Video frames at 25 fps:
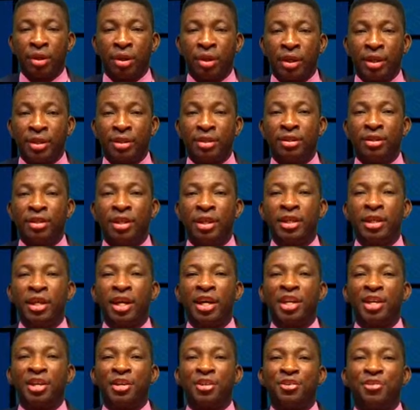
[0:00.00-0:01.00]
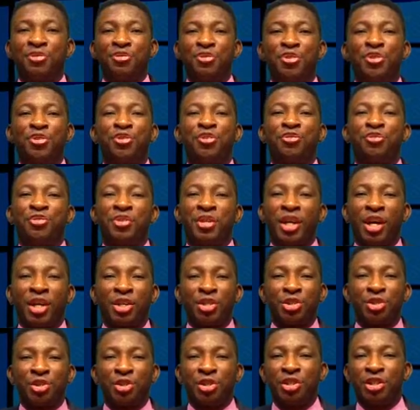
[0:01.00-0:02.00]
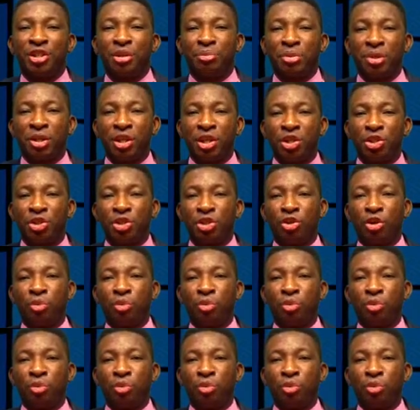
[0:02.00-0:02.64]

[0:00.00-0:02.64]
It's D-Day for Financial Intermediation